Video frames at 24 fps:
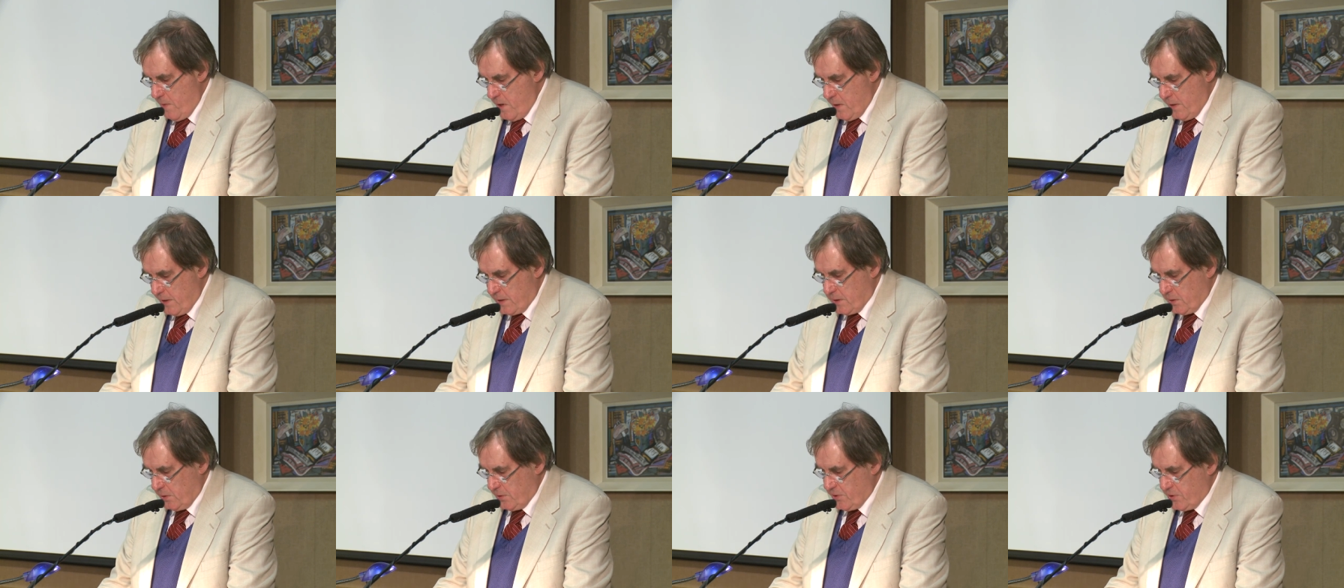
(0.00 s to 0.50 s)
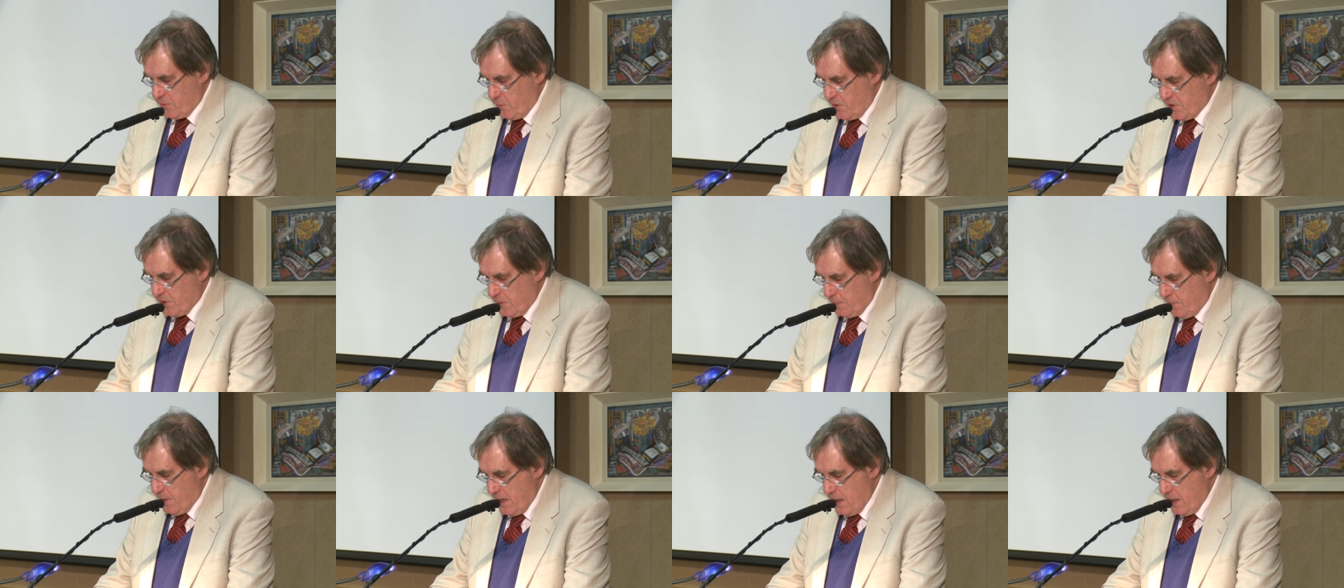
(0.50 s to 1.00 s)
miracles
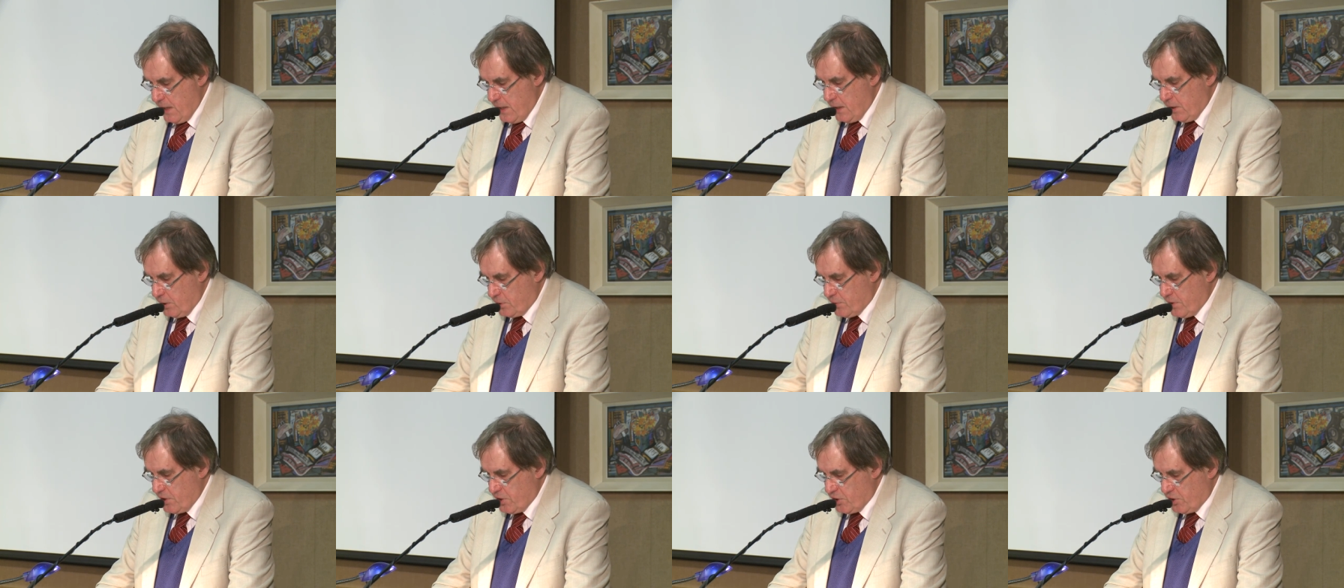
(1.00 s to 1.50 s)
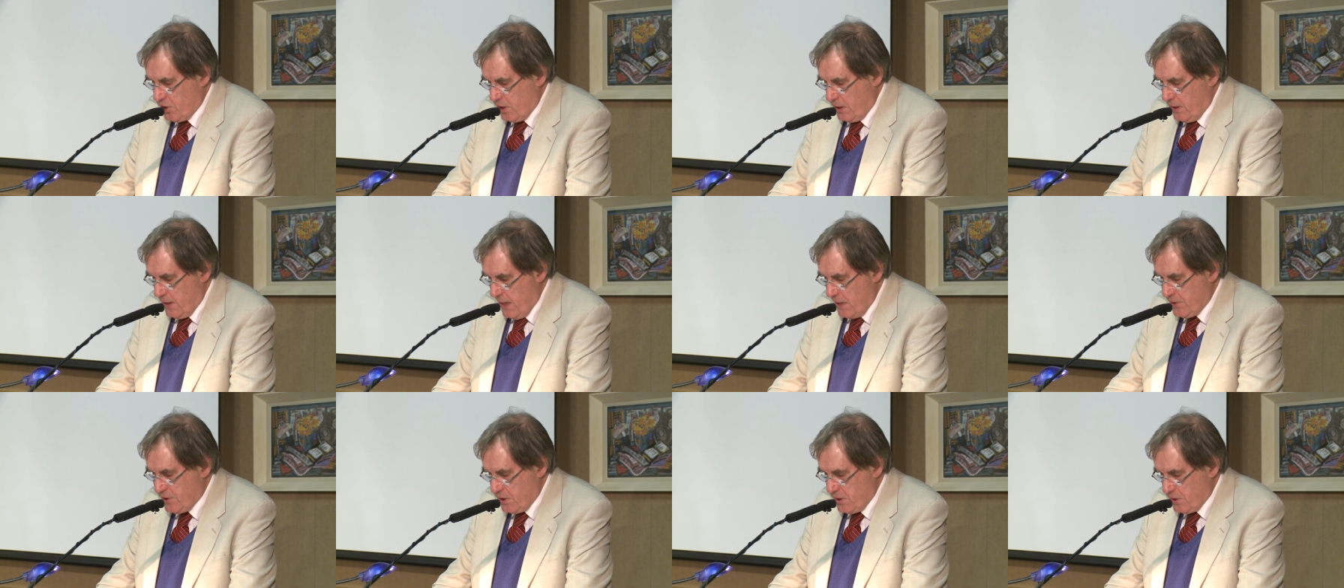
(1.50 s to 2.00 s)
which appear in
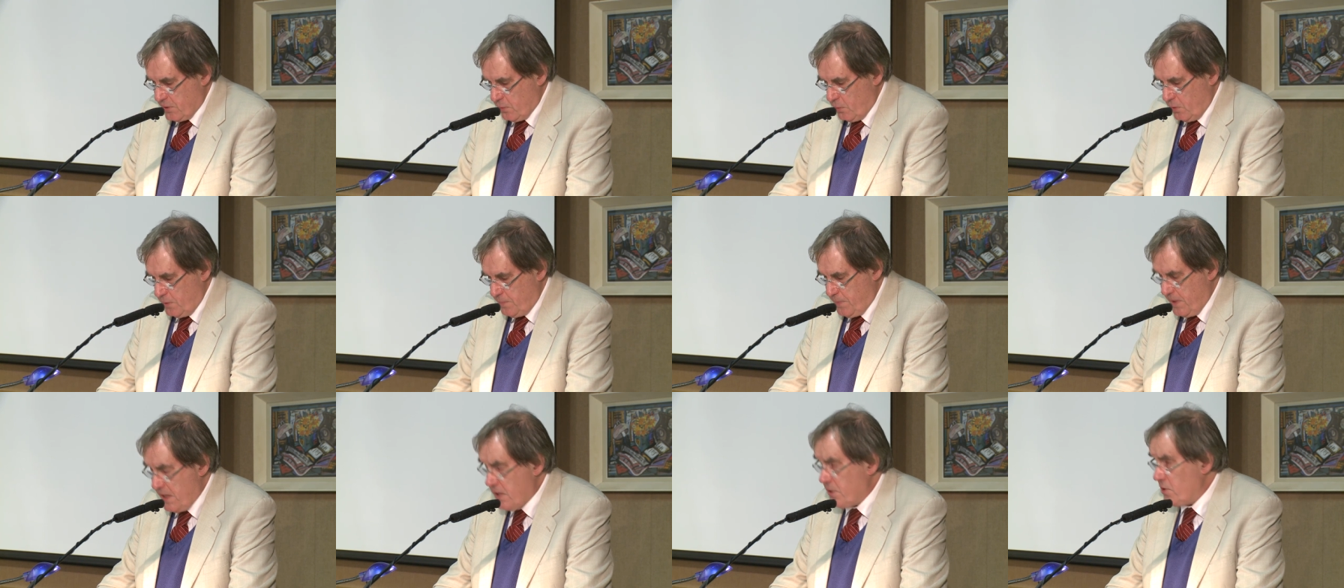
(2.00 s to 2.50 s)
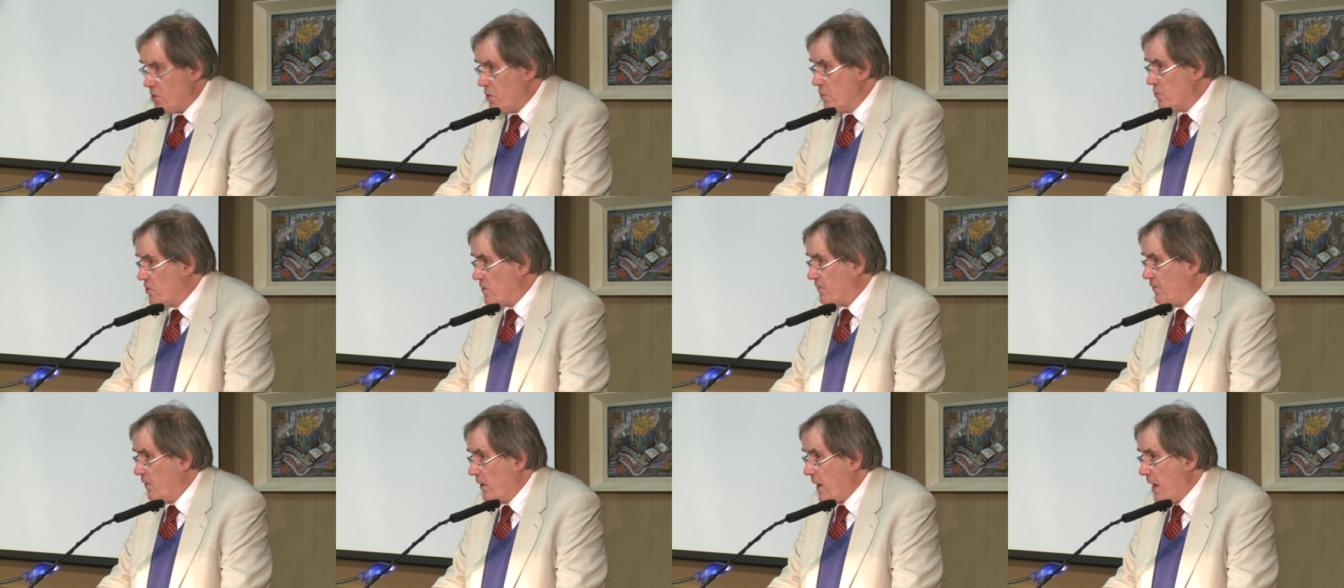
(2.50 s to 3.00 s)
Christian legend would be a
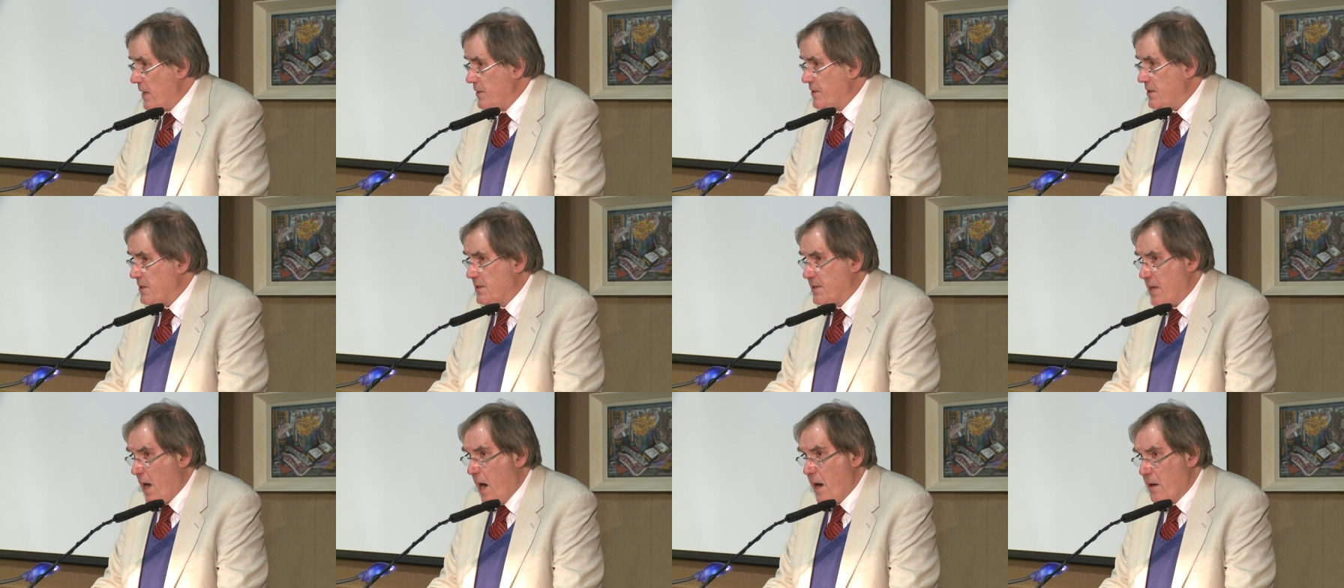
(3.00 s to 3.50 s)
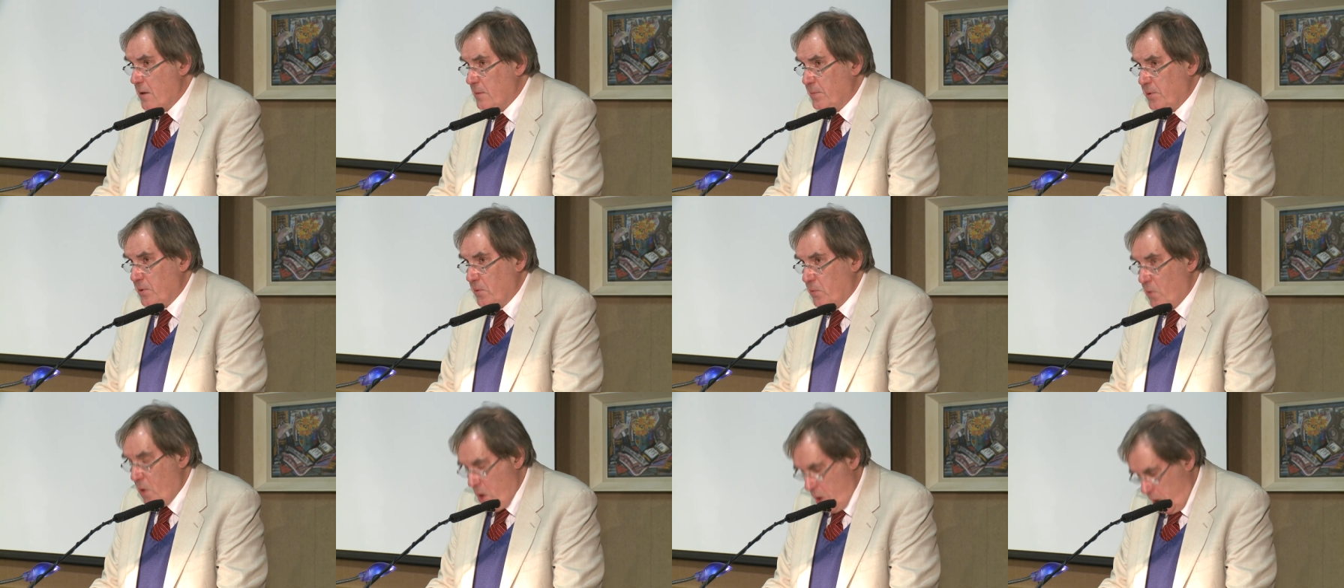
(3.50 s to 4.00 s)
useful and
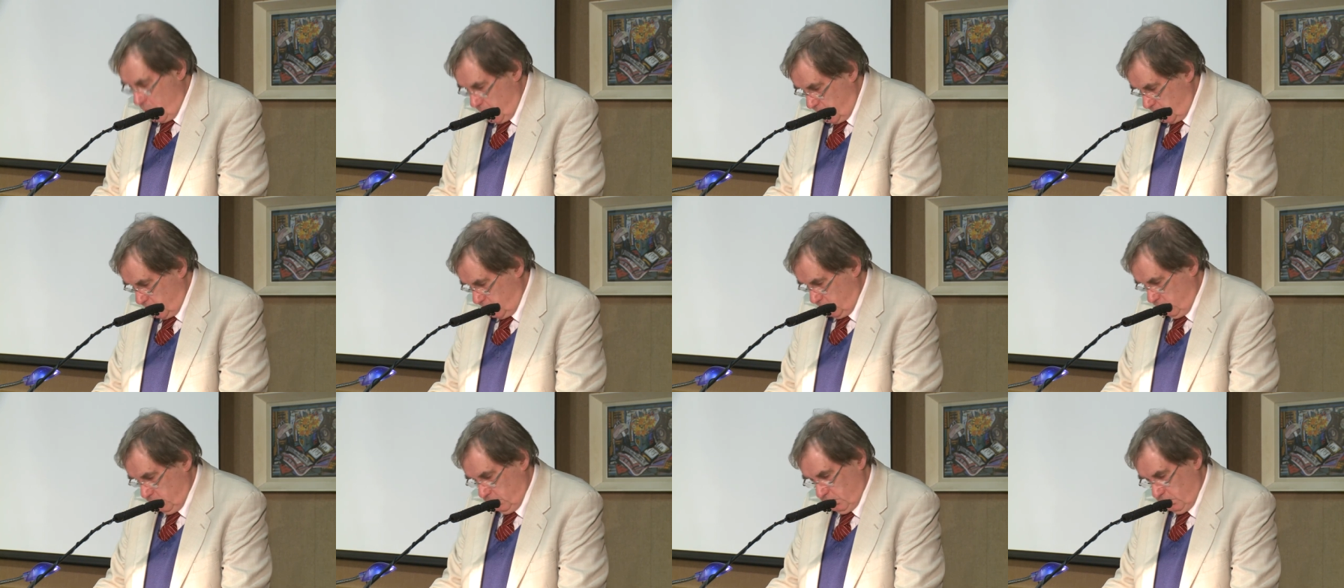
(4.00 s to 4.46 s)
desirable work.